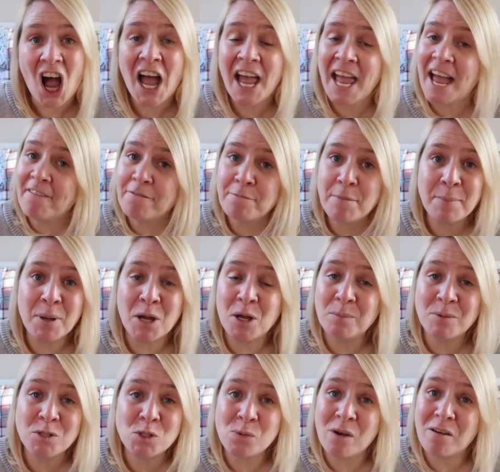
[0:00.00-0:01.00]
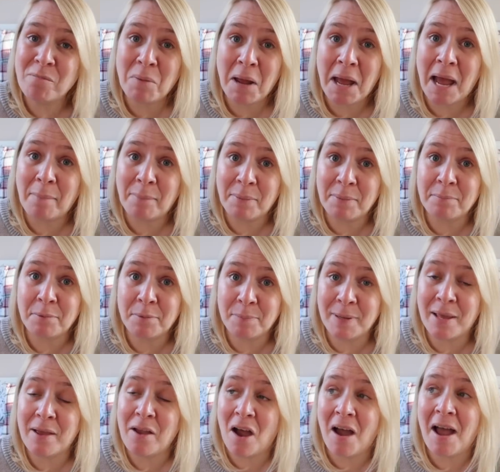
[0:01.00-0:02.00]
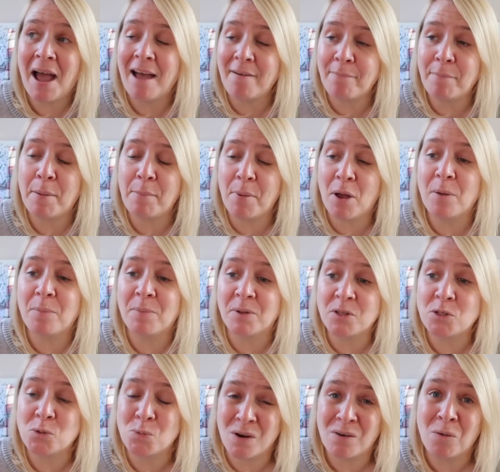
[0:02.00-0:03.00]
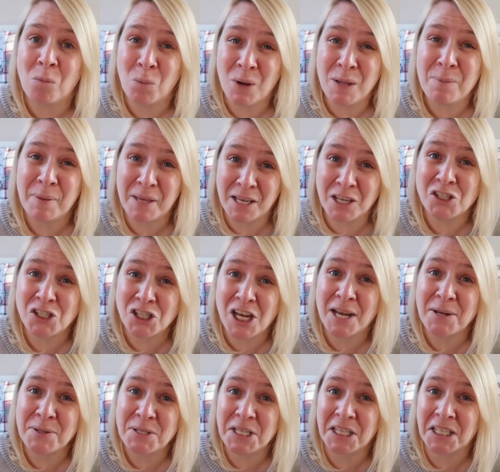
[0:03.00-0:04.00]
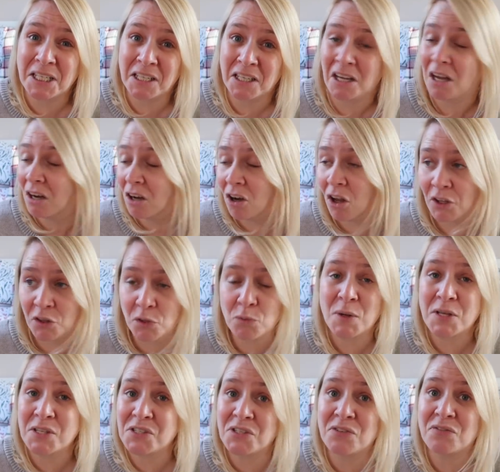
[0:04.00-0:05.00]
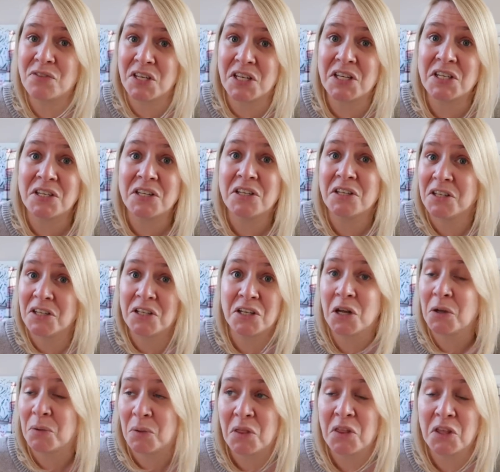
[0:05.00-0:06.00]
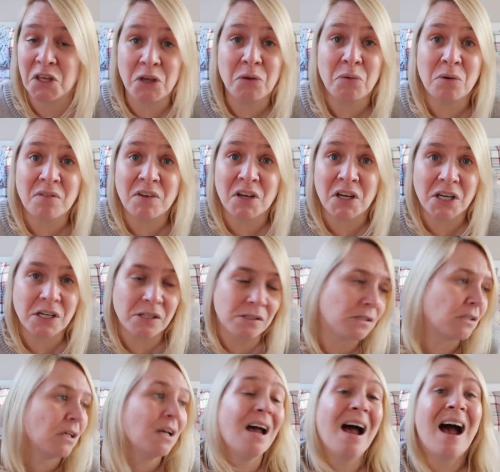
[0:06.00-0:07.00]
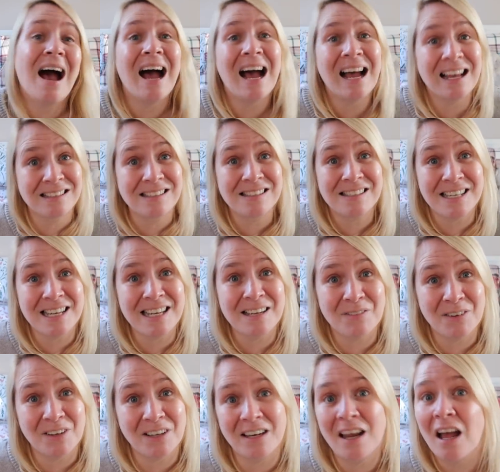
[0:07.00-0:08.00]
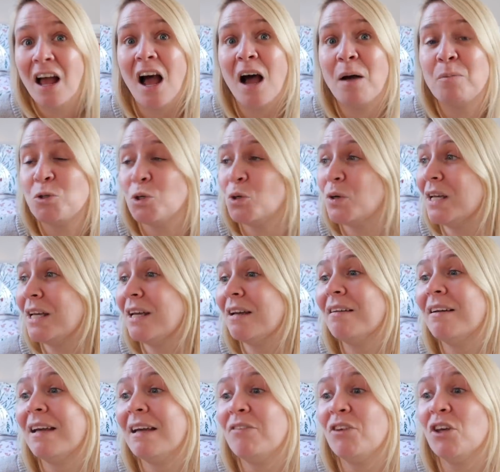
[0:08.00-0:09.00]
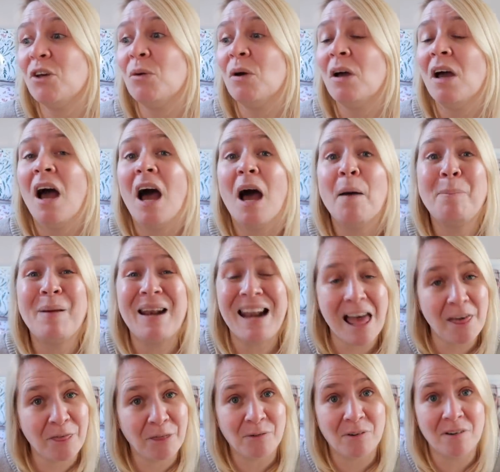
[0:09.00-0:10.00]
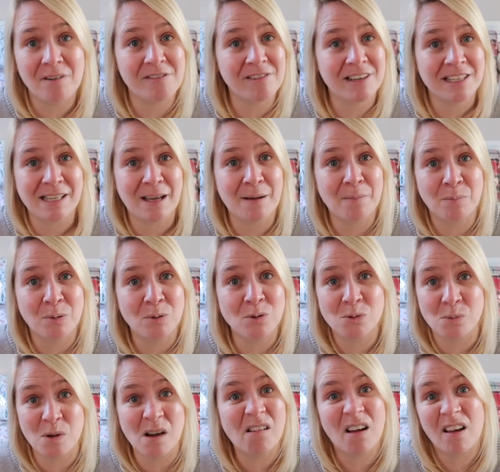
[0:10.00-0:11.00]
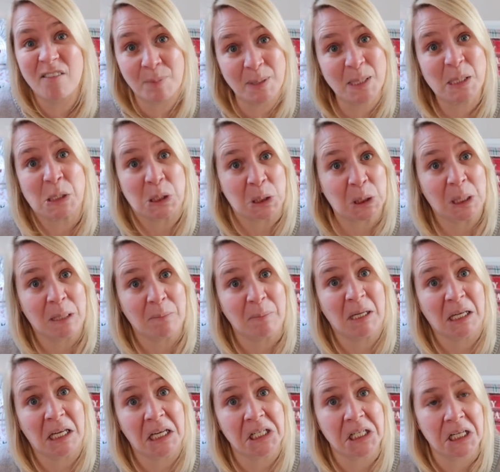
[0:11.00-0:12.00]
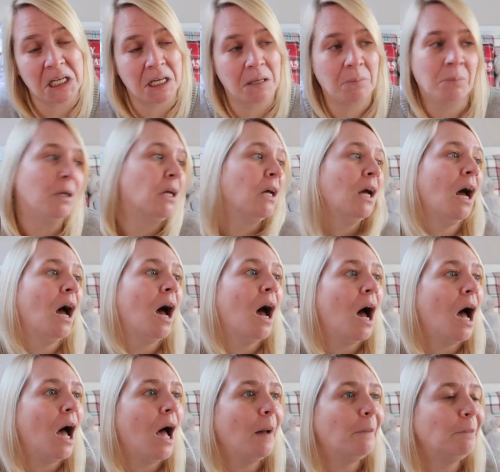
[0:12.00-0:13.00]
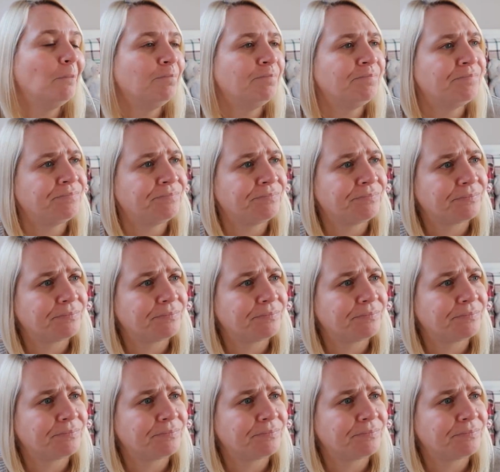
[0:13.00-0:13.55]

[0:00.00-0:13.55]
I have my moments where I'm not happy and bubbly. I have my moments where I'm weeping and shouting, like the rest of the, you know, the universe. Ask Stephen. I'm sure he could give you a plethora of examples where I've been screaming at him. Um,